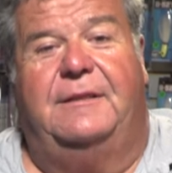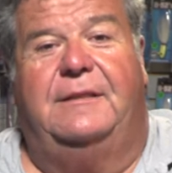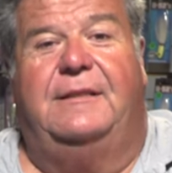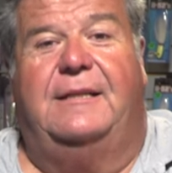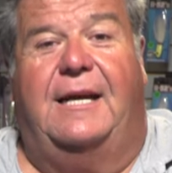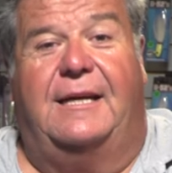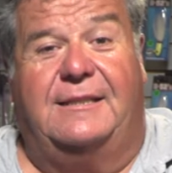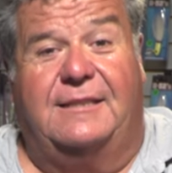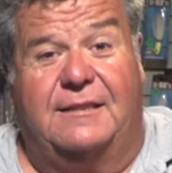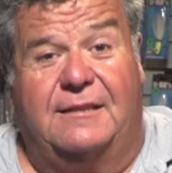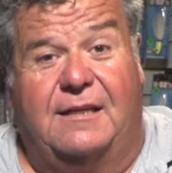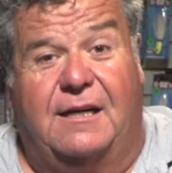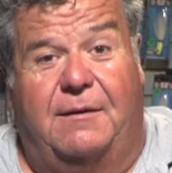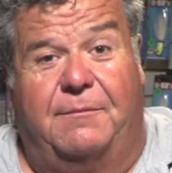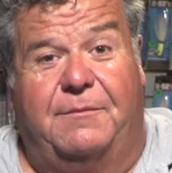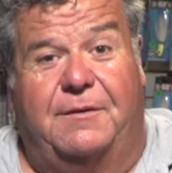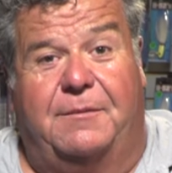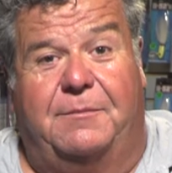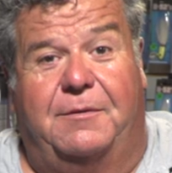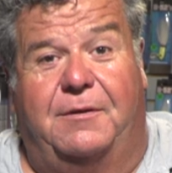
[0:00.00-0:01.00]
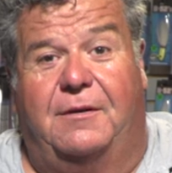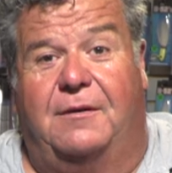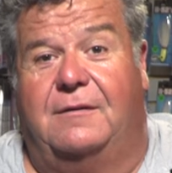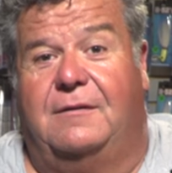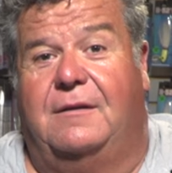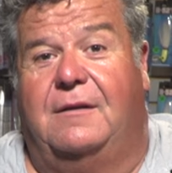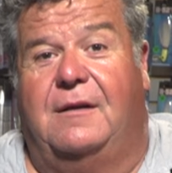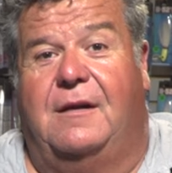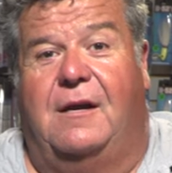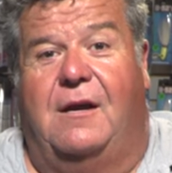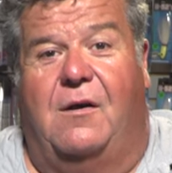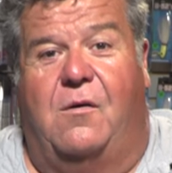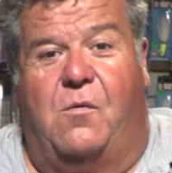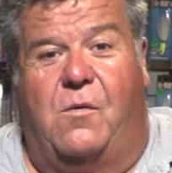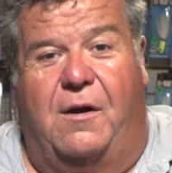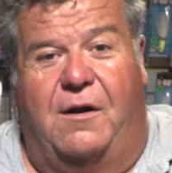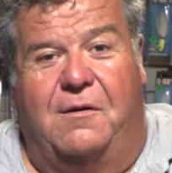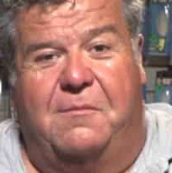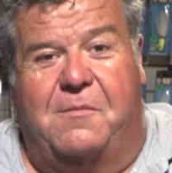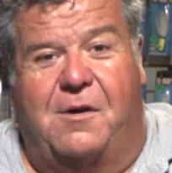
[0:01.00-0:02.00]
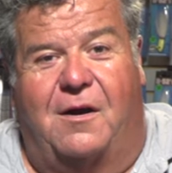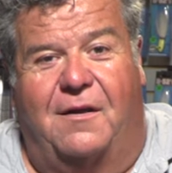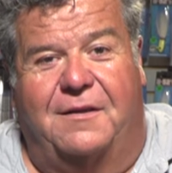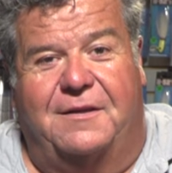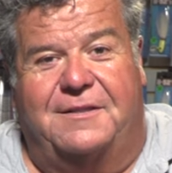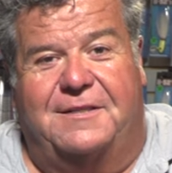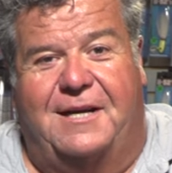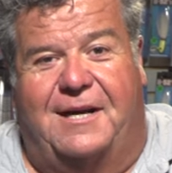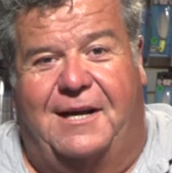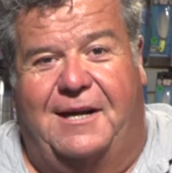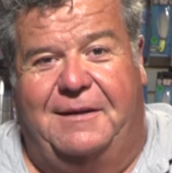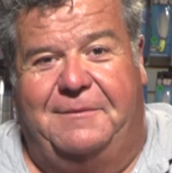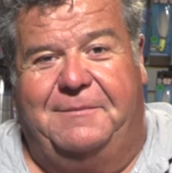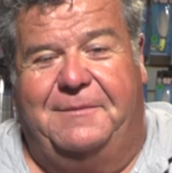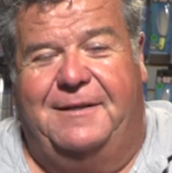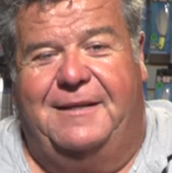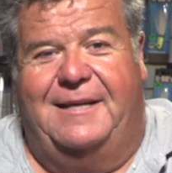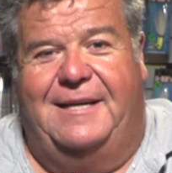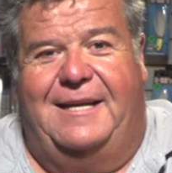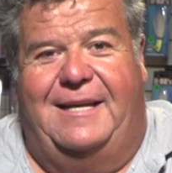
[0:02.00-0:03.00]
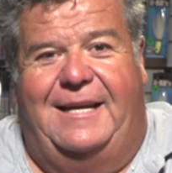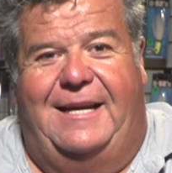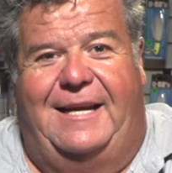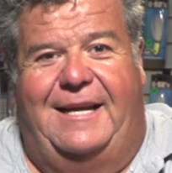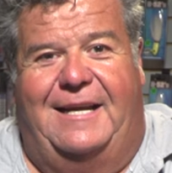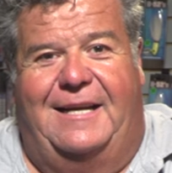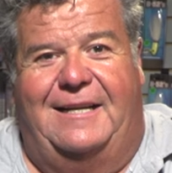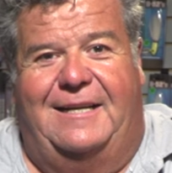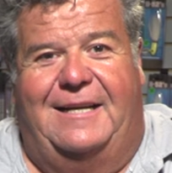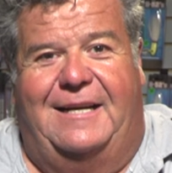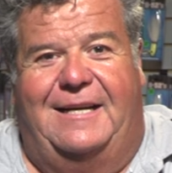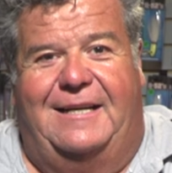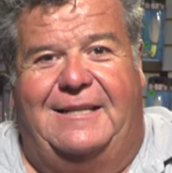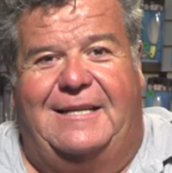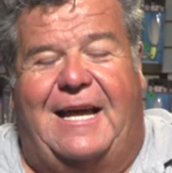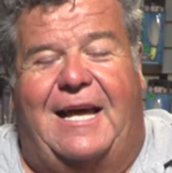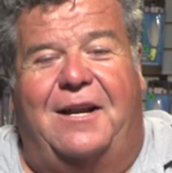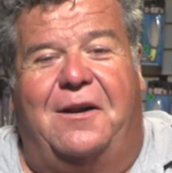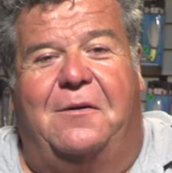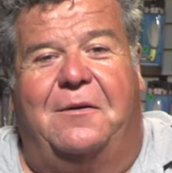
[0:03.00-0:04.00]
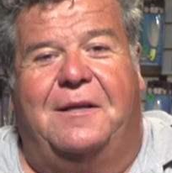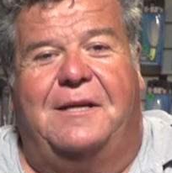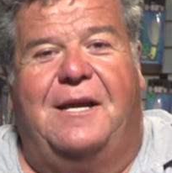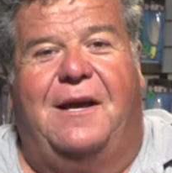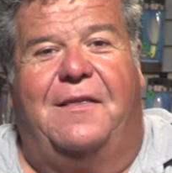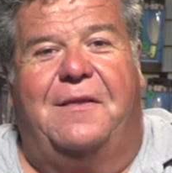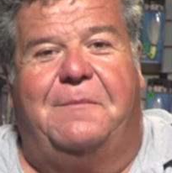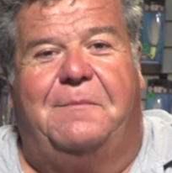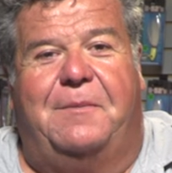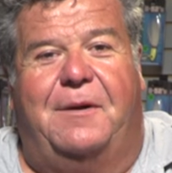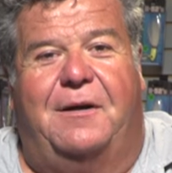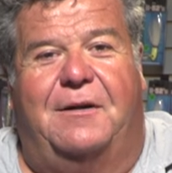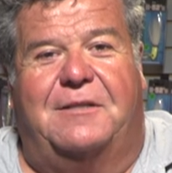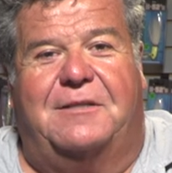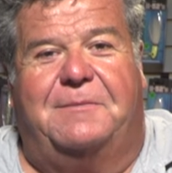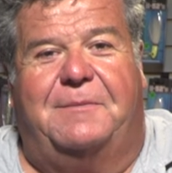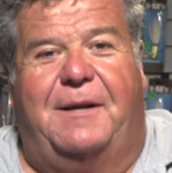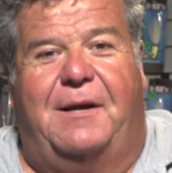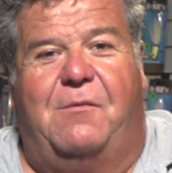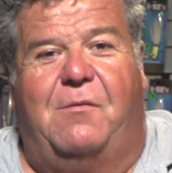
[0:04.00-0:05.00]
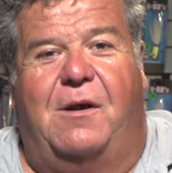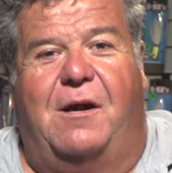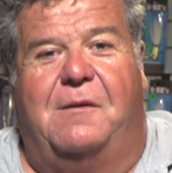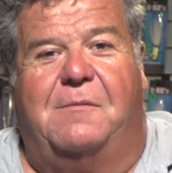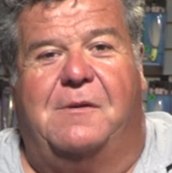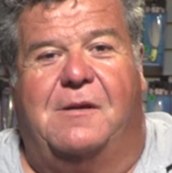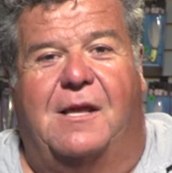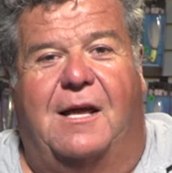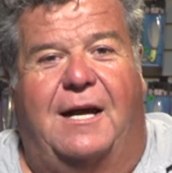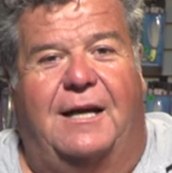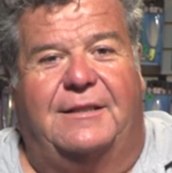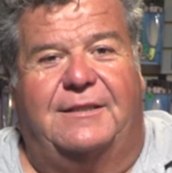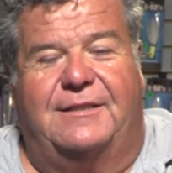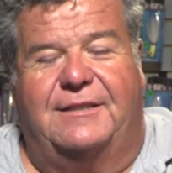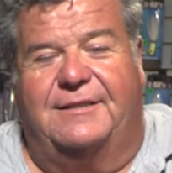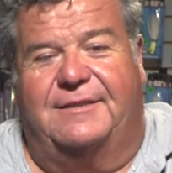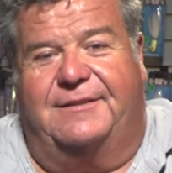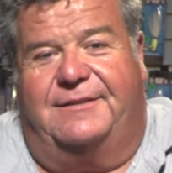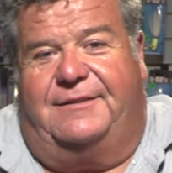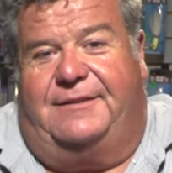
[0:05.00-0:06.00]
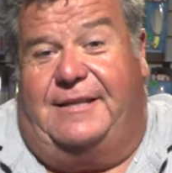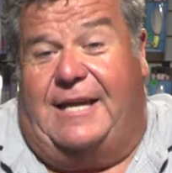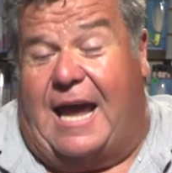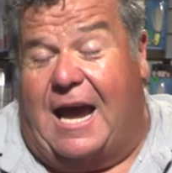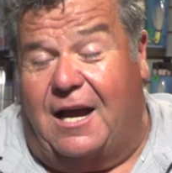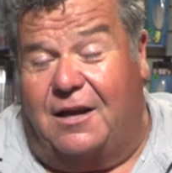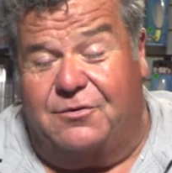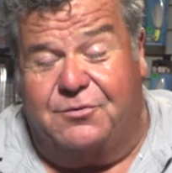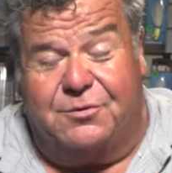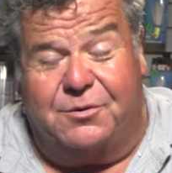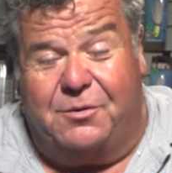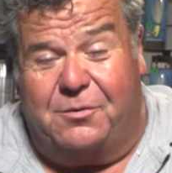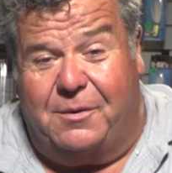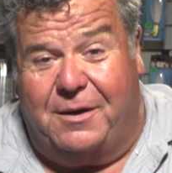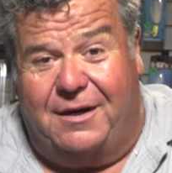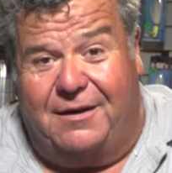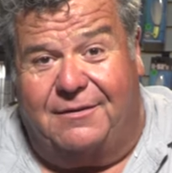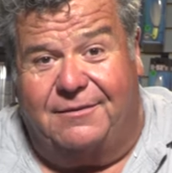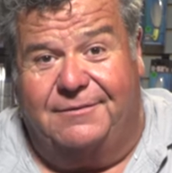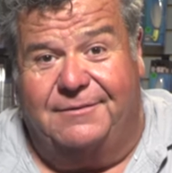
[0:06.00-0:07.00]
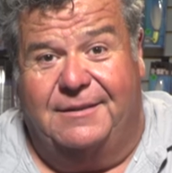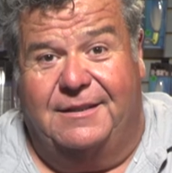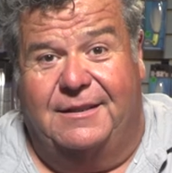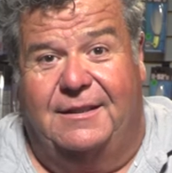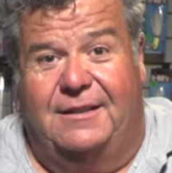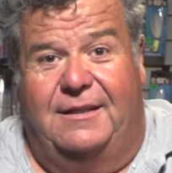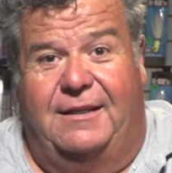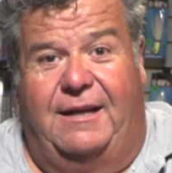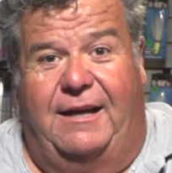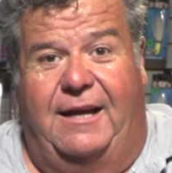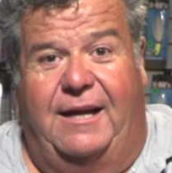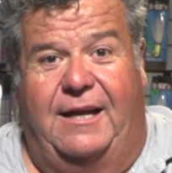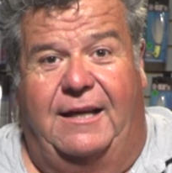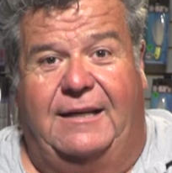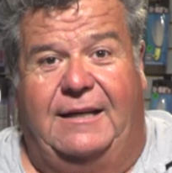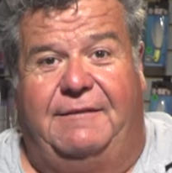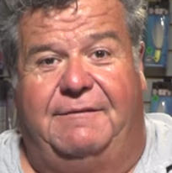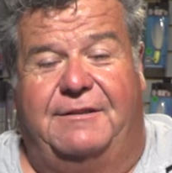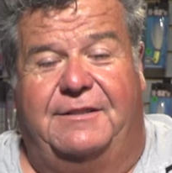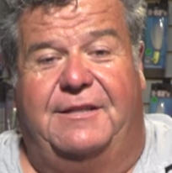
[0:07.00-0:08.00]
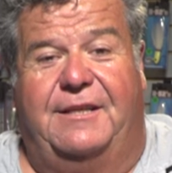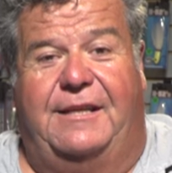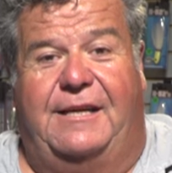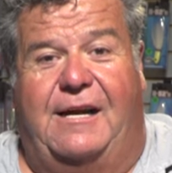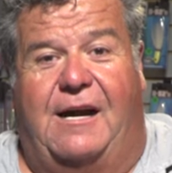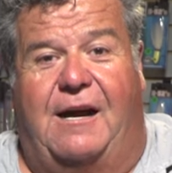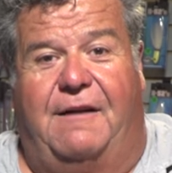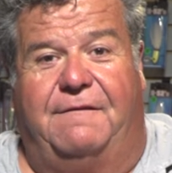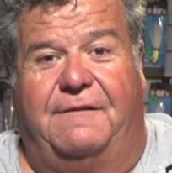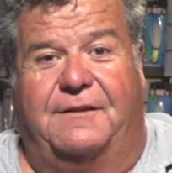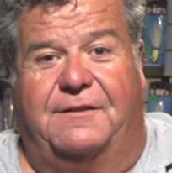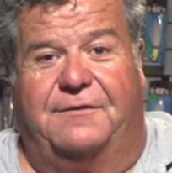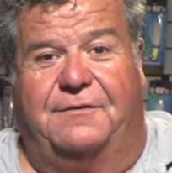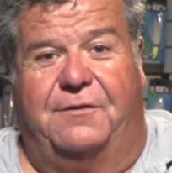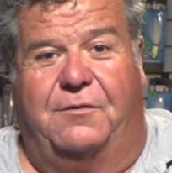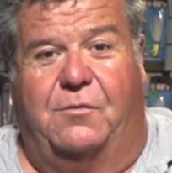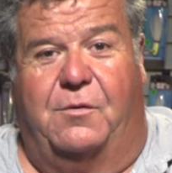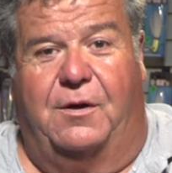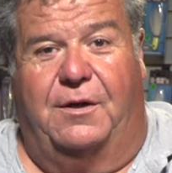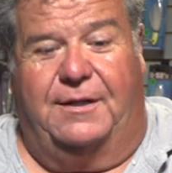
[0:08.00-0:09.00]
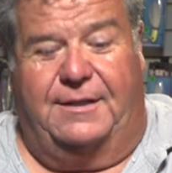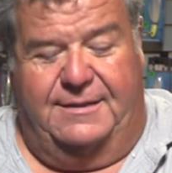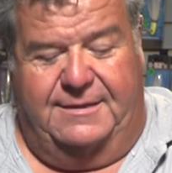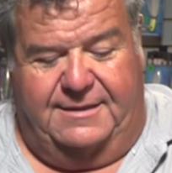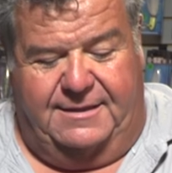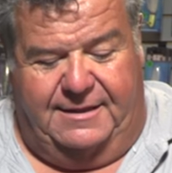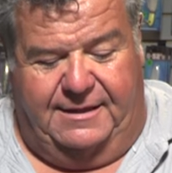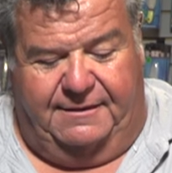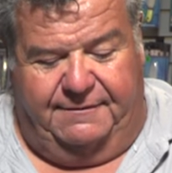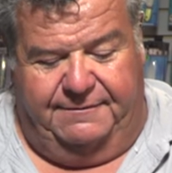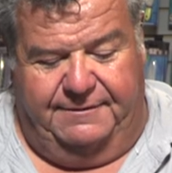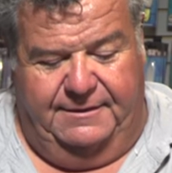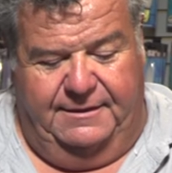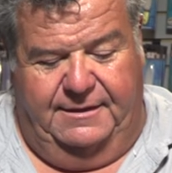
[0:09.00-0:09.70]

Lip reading: Nice and comfortable, wear them all the time, and not only on the boats, but I wear them a lot, just casual wear, and even to the office for work and stuff.